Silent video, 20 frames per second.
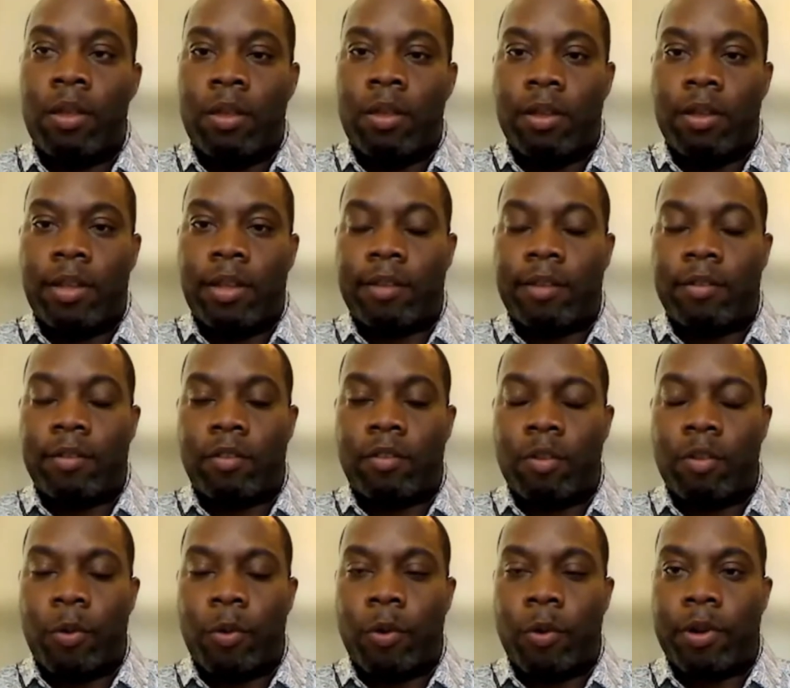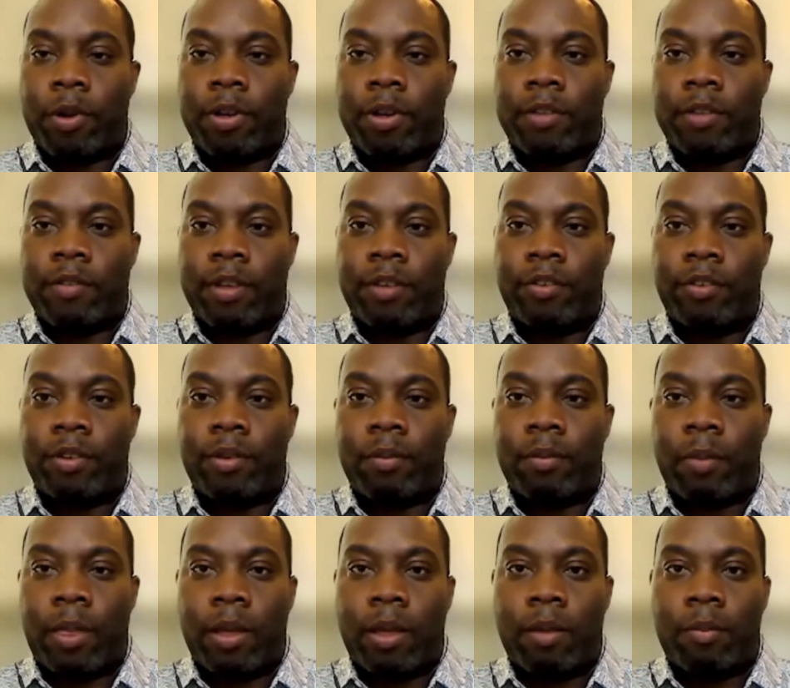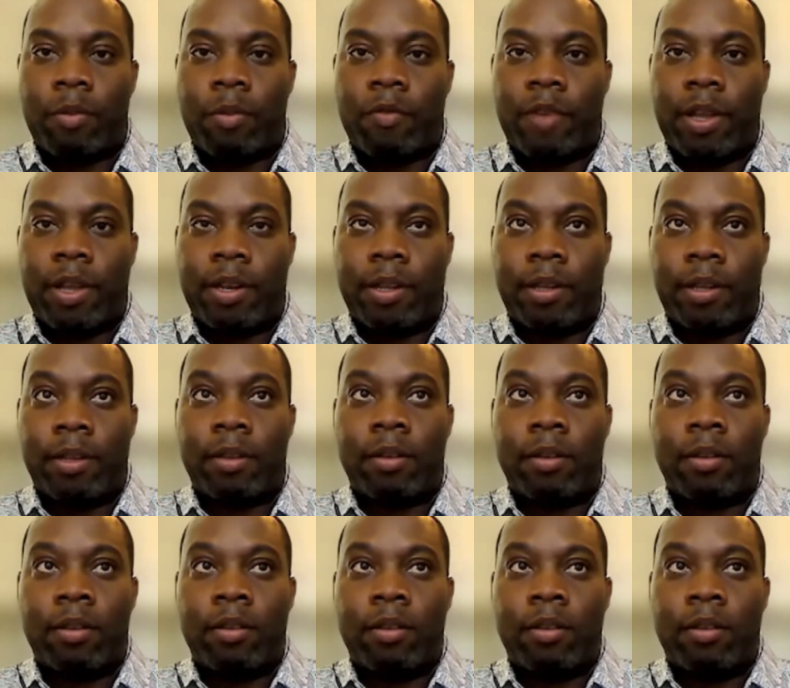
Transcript: a dental support organization, providing